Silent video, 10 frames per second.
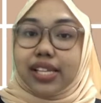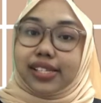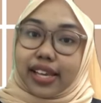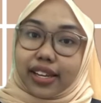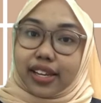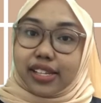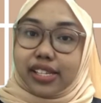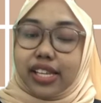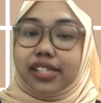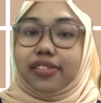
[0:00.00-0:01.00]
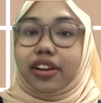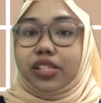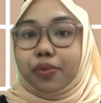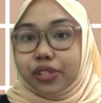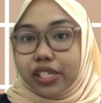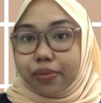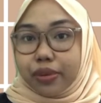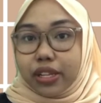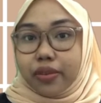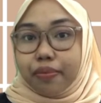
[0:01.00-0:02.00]
Second is
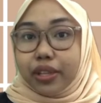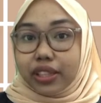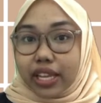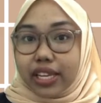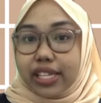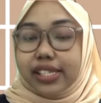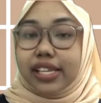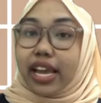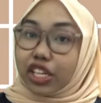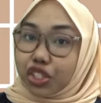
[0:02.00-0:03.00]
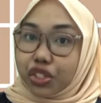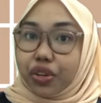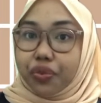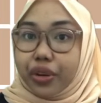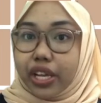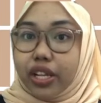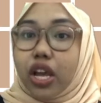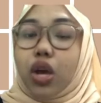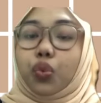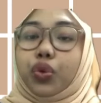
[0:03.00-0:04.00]
responsible maintenance exchange rate
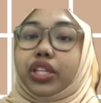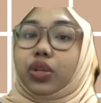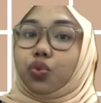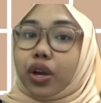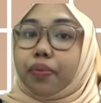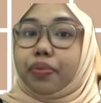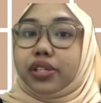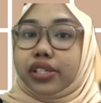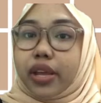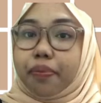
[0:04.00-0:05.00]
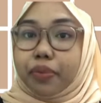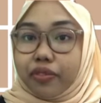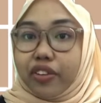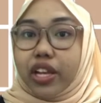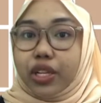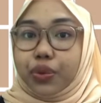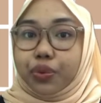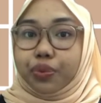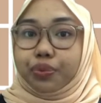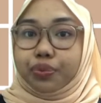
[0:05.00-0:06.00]
within 1% per
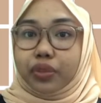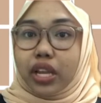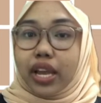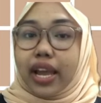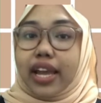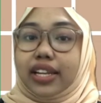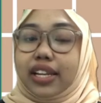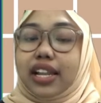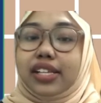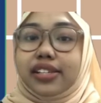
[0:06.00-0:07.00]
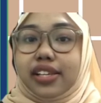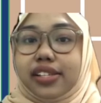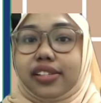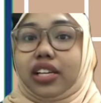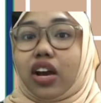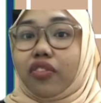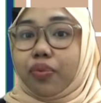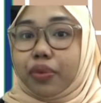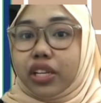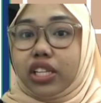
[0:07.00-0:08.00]
value. And the last is
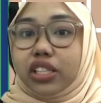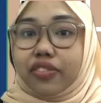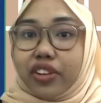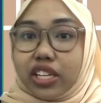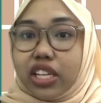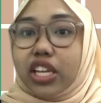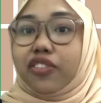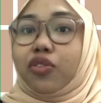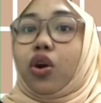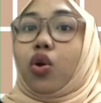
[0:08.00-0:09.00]
government intervening if